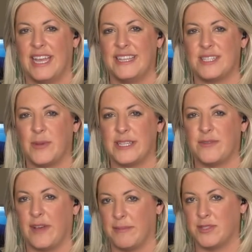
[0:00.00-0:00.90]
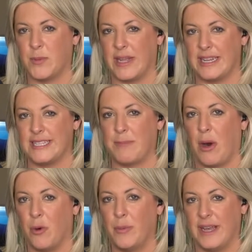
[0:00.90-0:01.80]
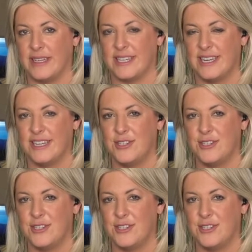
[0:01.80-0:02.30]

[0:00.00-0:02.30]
In this week's Farmers Weekly's Pulpit,